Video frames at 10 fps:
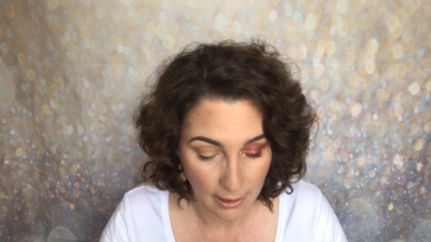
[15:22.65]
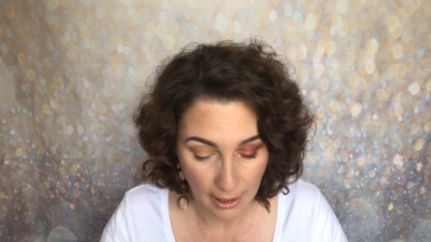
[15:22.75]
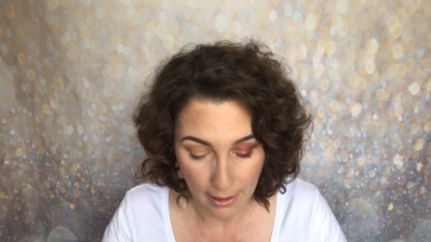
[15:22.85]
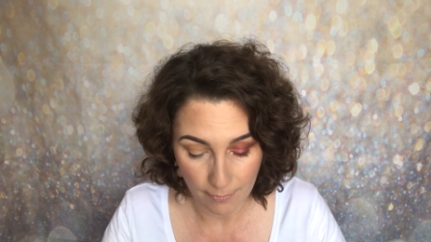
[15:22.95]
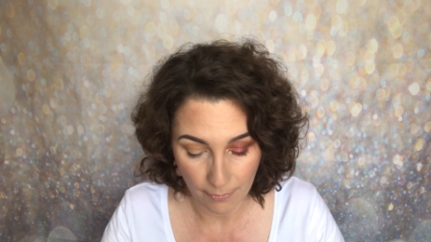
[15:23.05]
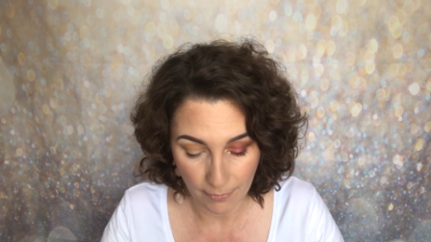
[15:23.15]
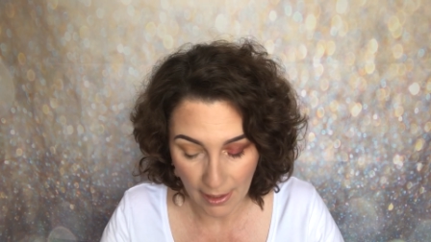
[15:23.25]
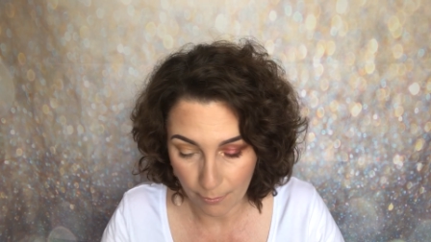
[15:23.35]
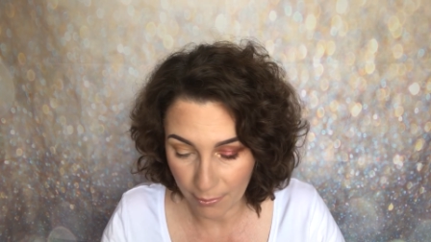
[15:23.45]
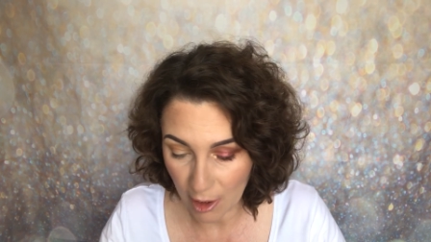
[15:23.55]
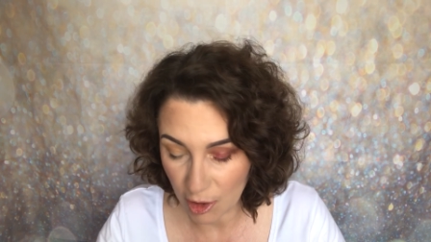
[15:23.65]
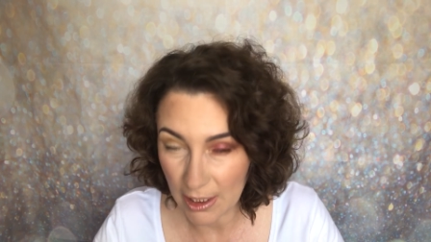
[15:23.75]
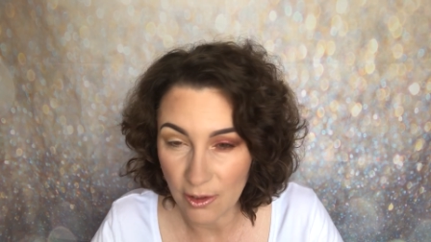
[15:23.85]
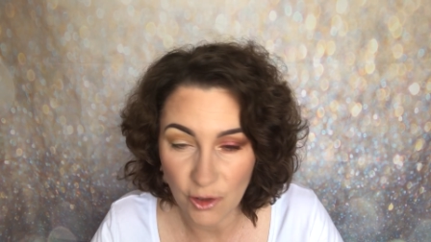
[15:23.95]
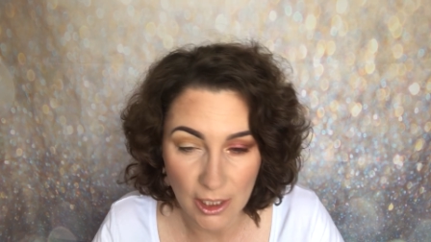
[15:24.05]
Um, that brush
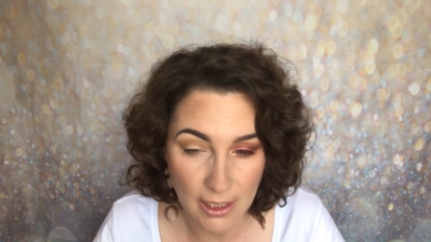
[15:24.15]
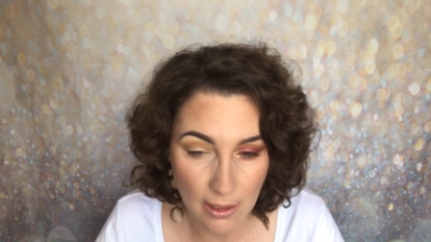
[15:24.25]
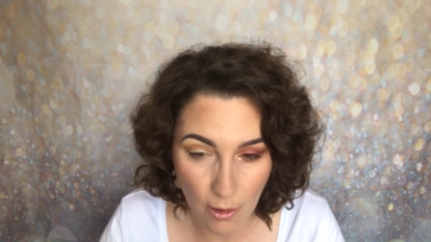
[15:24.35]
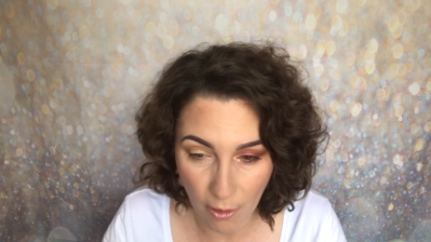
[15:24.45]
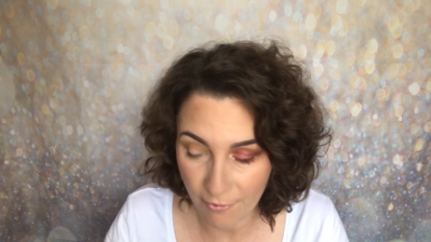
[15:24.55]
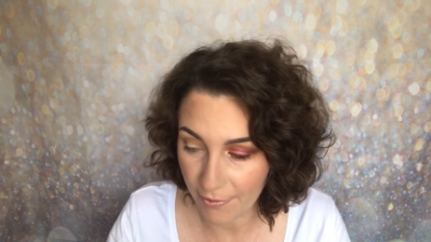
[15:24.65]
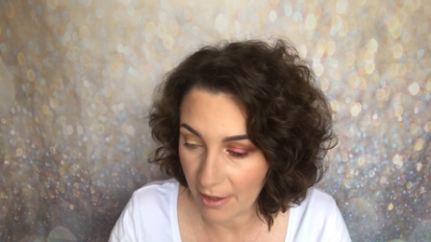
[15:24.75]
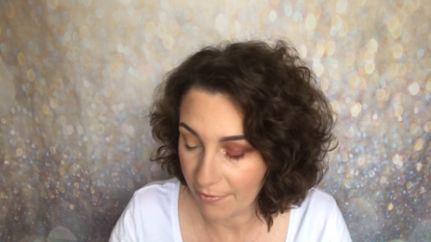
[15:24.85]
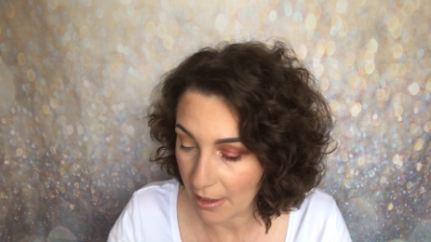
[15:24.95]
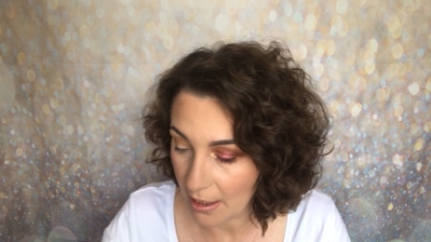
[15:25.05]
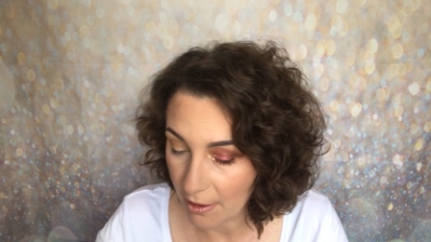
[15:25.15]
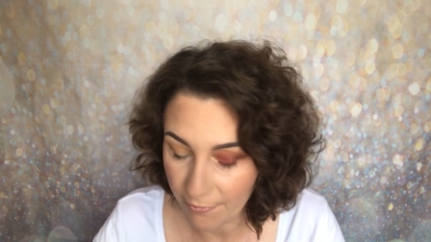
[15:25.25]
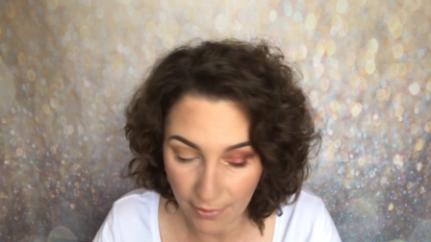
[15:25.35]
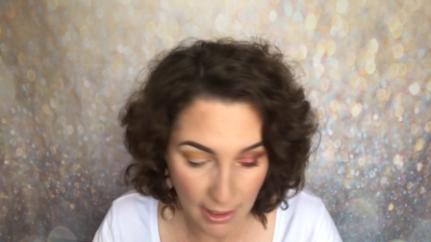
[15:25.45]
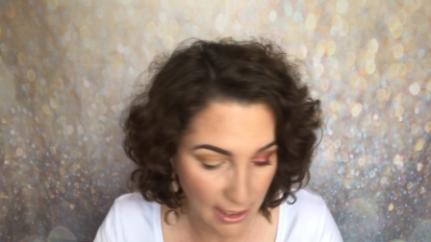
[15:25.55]
is just not fluffy enough
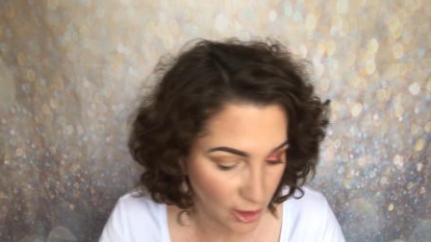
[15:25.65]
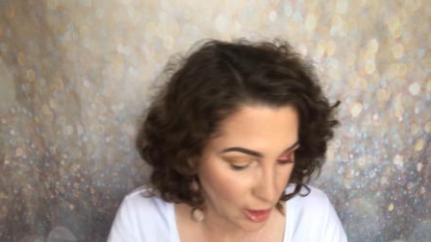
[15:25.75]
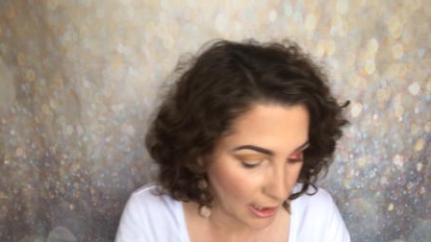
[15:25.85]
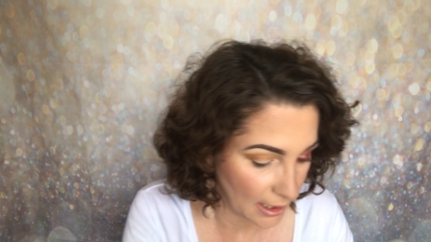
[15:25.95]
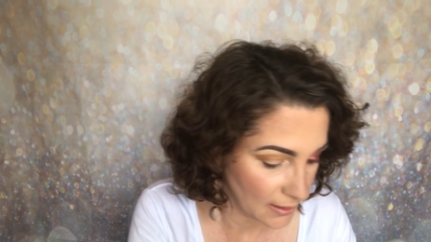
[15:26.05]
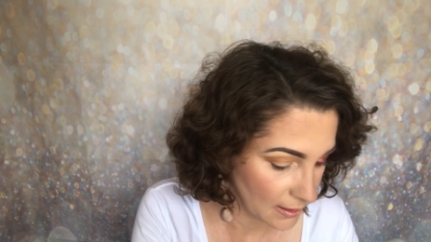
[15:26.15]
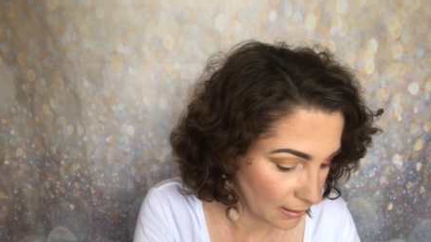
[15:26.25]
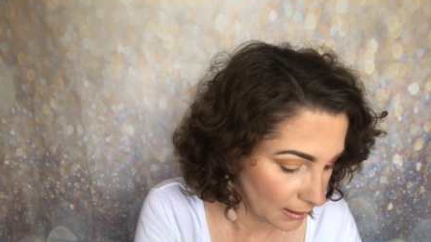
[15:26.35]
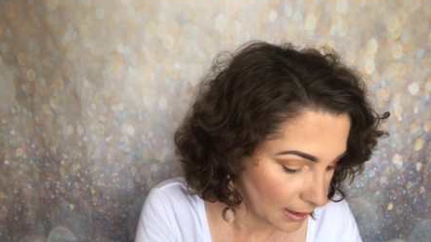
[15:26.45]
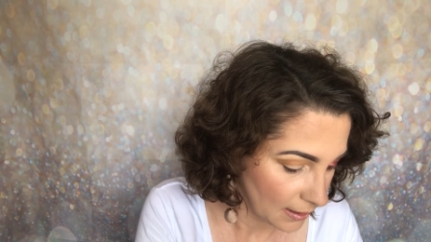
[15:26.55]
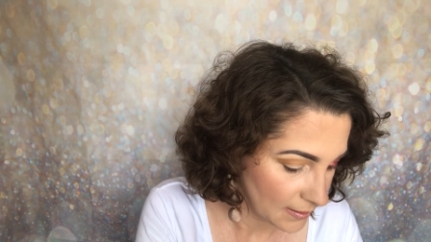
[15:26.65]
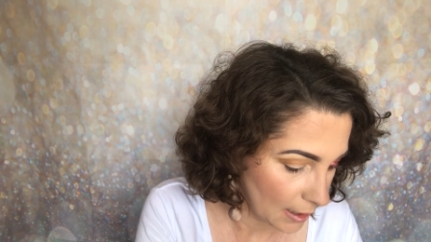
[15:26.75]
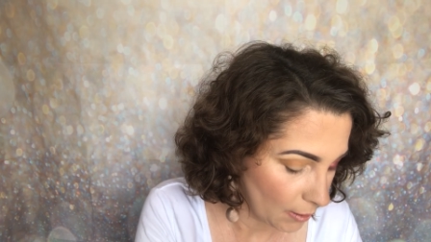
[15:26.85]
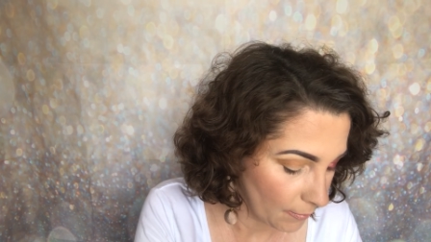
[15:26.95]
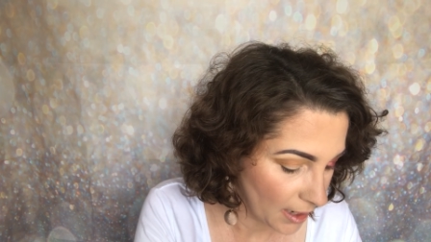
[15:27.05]
for these shades.
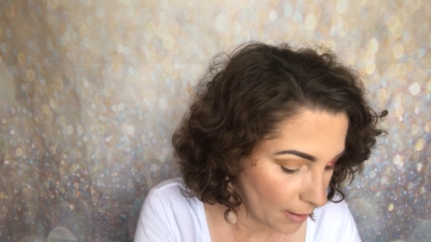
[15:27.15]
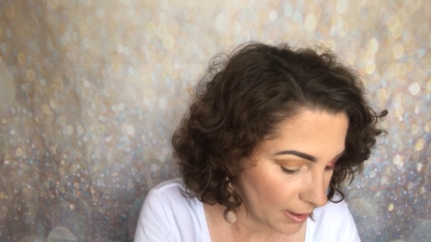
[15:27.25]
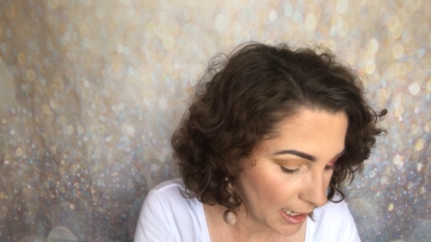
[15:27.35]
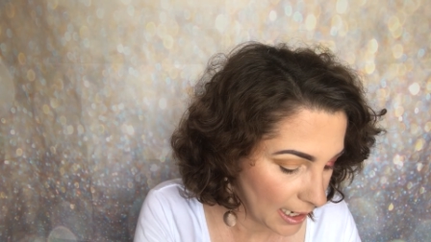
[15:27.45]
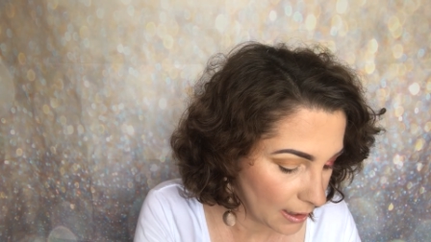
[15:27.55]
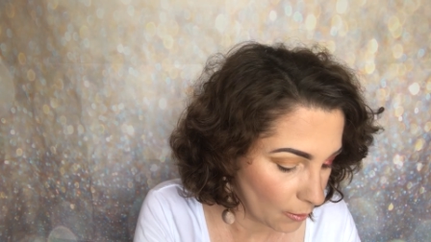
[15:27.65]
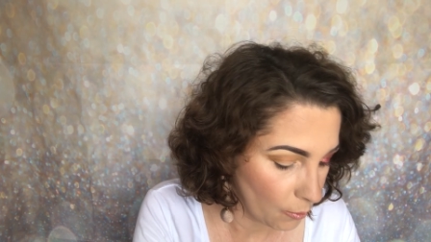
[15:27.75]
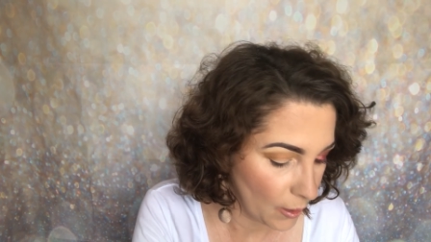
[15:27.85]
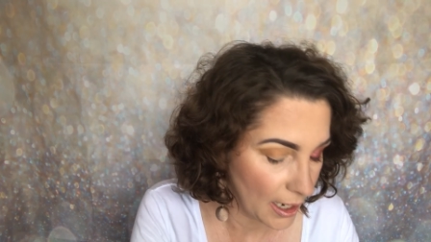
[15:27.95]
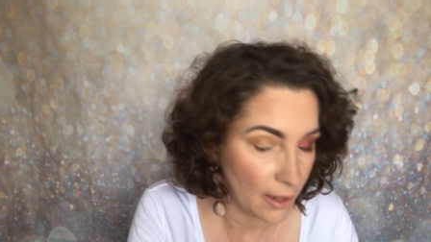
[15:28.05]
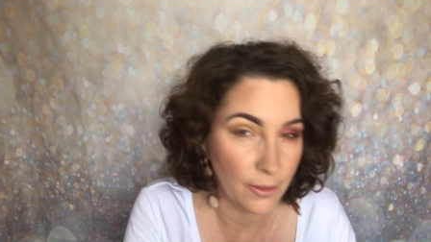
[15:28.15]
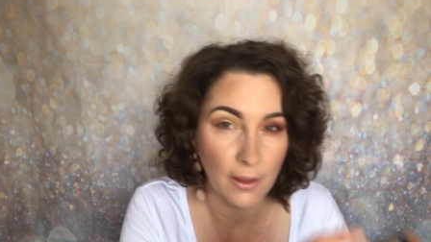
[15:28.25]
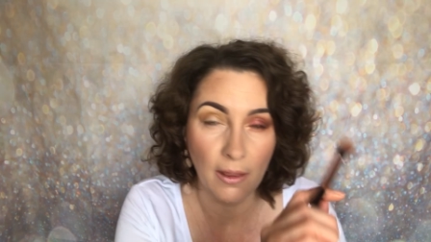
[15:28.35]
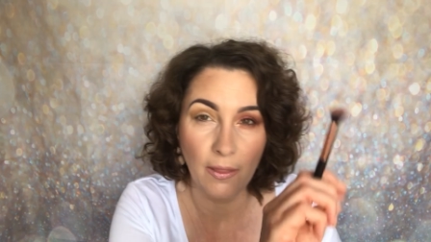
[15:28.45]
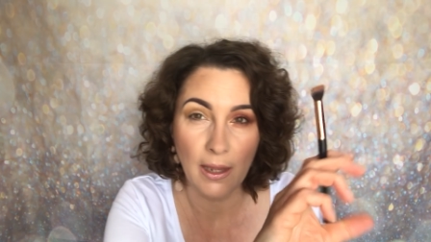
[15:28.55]
So I'm going in with
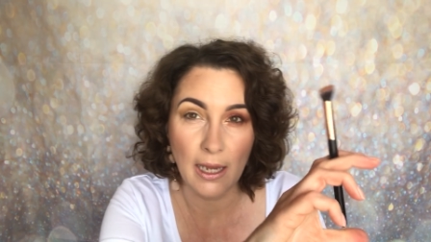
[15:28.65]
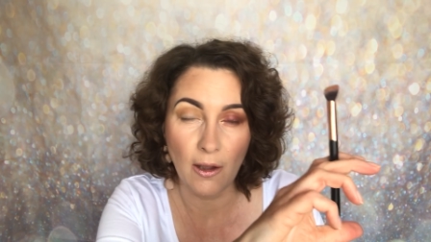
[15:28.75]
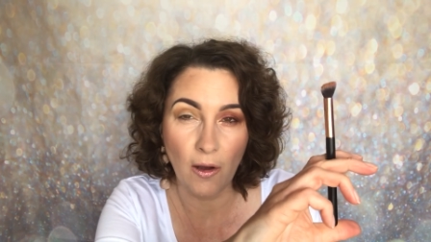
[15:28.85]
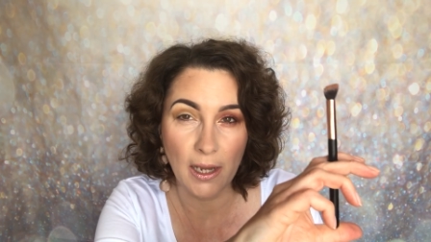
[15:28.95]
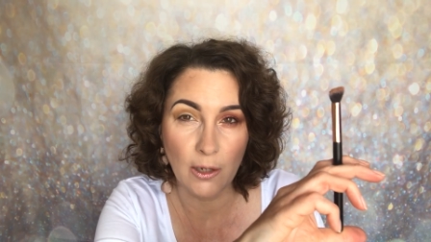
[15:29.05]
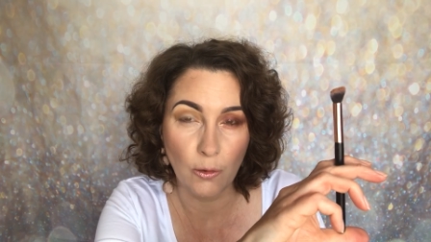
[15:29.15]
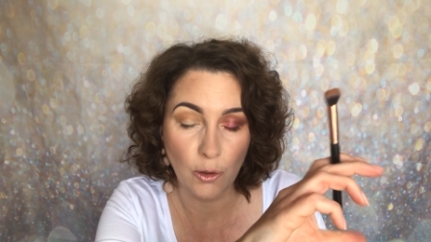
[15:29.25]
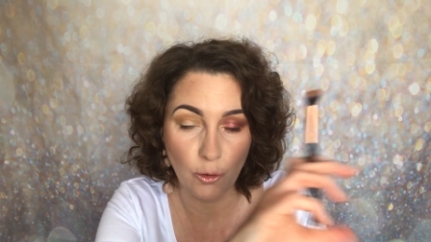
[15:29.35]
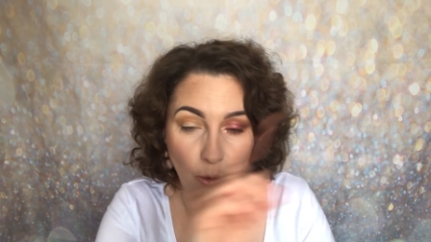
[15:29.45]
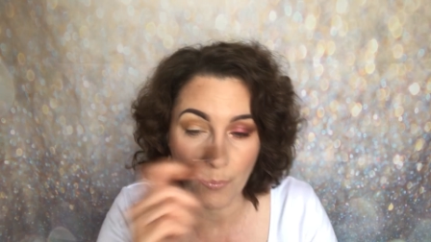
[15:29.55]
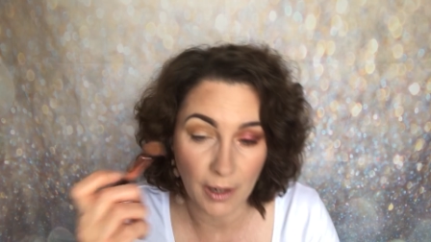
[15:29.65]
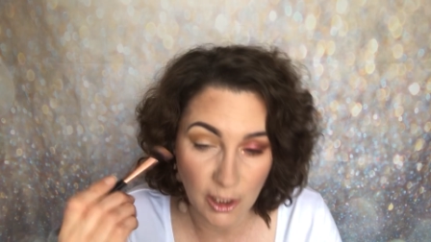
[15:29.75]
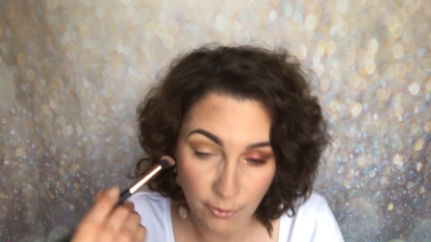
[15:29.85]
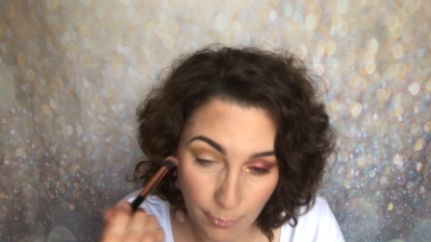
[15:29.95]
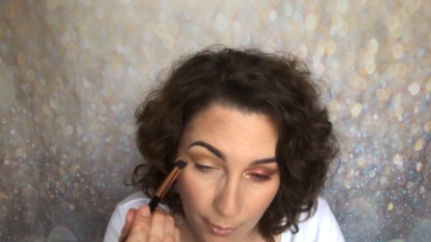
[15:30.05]
the Eye Contour
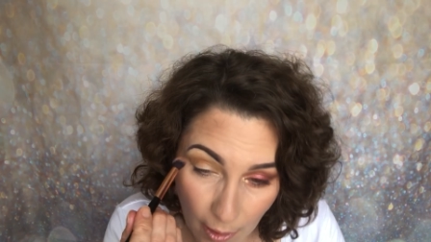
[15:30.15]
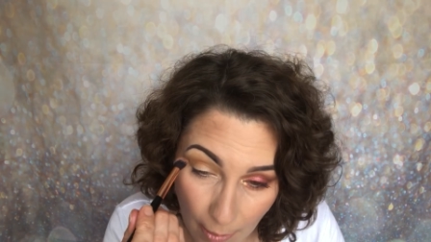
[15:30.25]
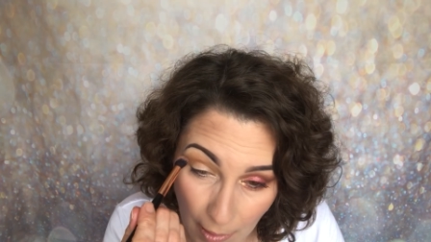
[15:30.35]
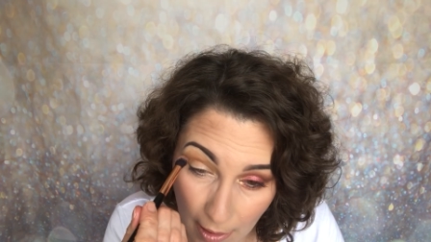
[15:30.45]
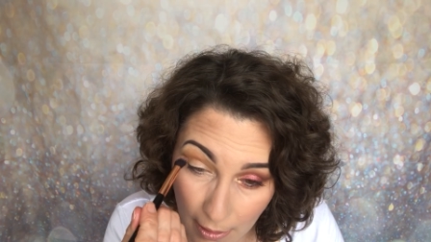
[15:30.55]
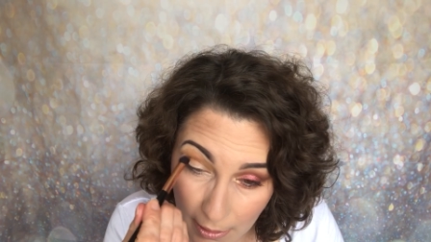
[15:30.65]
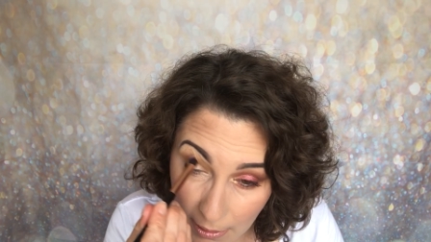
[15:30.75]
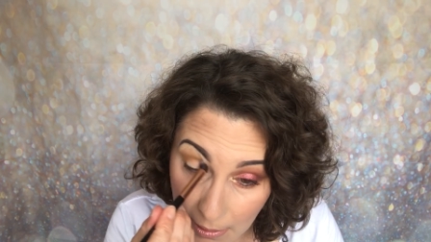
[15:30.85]
brush from Primark.